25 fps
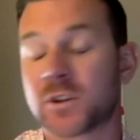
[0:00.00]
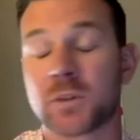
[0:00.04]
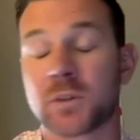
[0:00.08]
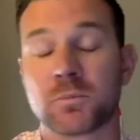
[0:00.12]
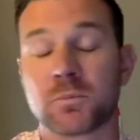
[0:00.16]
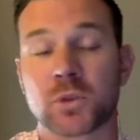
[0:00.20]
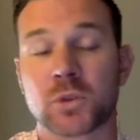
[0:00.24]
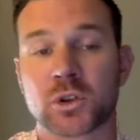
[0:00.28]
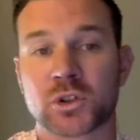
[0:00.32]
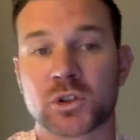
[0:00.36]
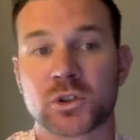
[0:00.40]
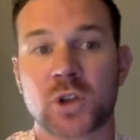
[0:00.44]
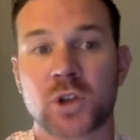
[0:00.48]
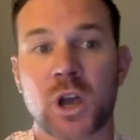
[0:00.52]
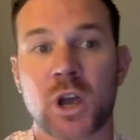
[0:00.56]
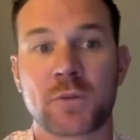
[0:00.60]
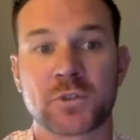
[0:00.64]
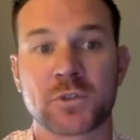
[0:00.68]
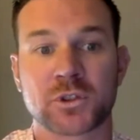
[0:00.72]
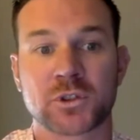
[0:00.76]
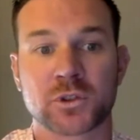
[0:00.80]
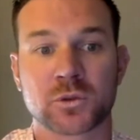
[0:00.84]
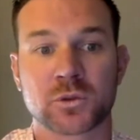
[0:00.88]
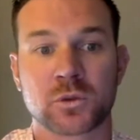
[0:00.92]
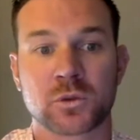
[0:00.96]
commercial
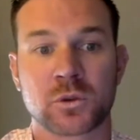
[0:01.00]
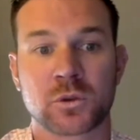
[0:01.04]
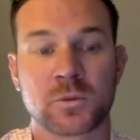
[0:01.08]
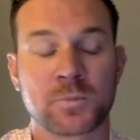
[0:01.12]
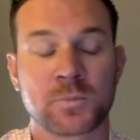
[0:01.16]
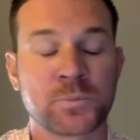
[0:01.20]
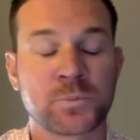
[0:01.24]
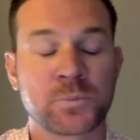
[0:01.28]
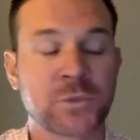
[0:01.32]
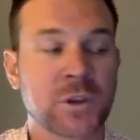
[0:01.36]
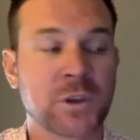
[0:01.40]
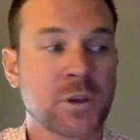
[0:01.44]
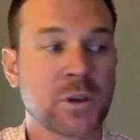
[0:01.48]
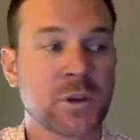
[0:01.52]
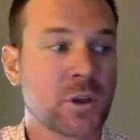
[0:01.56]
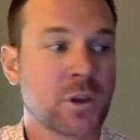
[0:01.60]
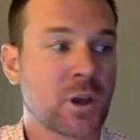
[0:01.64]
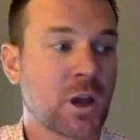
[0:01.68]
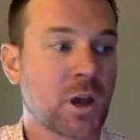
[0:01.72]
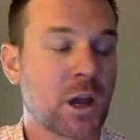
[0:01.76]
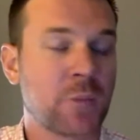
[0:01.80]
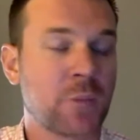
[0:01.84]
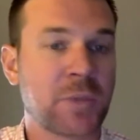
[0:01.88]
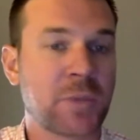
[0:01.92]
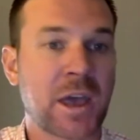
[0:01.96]
officer role.
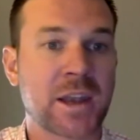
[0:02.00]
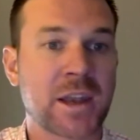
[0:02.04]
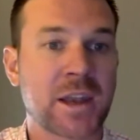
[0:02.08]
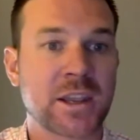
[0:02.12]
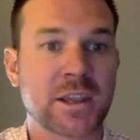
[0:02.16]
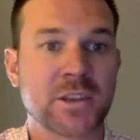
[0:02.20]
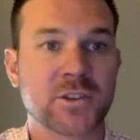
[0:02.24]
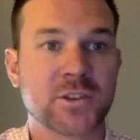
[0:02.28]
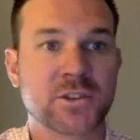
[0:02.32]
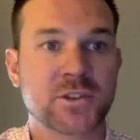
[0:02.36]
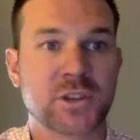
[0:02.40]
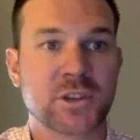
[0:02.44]
That is